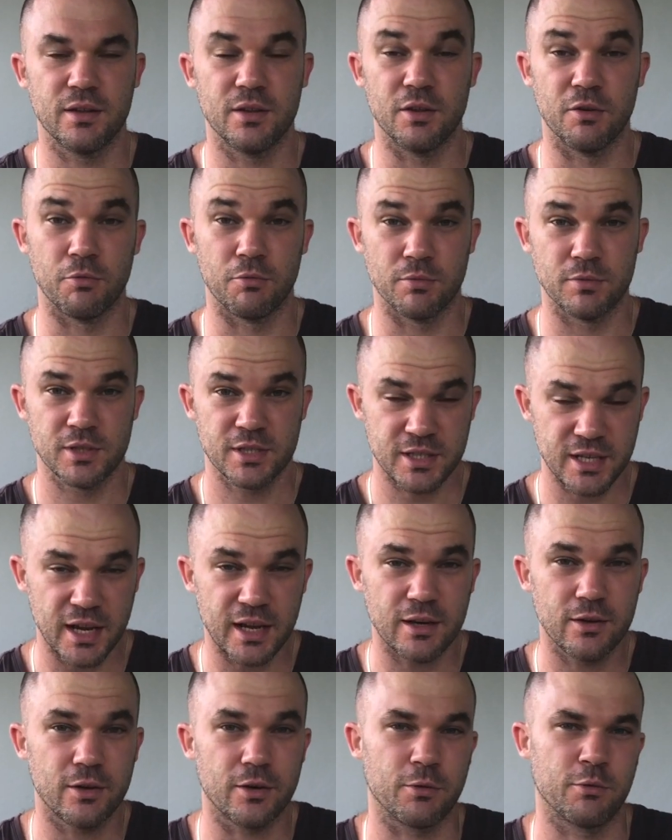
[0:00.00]
The
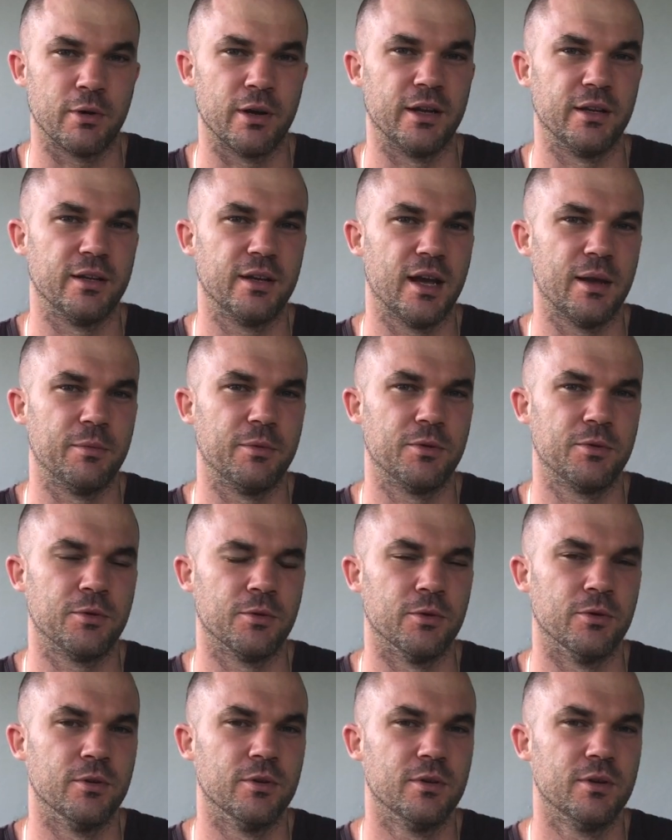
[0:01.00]
second lot of rain came
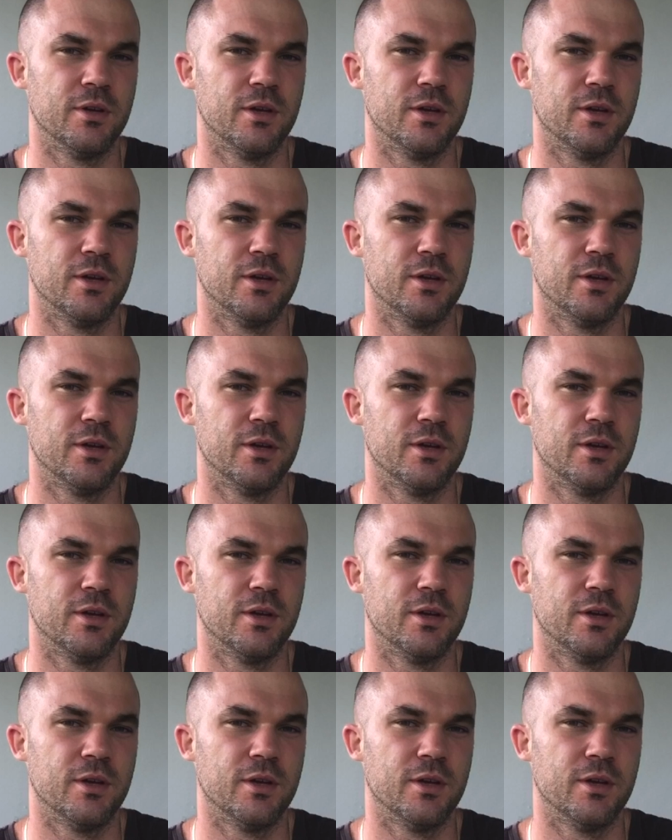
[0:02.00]
through.